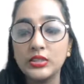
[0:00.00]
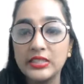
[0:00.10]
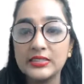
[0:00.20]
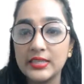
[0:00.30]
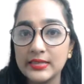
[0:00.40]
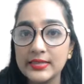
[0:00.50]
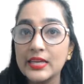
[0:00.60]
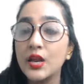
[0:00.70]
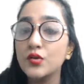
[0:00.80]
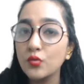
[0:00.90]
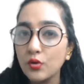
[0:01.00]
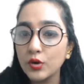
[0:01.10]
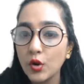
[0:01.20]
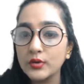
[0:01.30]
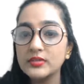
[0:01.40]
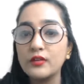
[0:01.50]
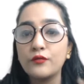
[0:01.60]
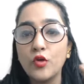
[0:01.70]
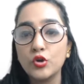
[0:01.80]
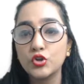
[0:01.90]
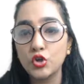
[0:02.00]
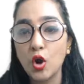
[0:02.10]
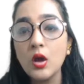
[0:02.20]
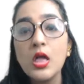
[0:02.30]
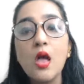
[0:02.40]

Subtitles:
these things and enroll yourself for sure,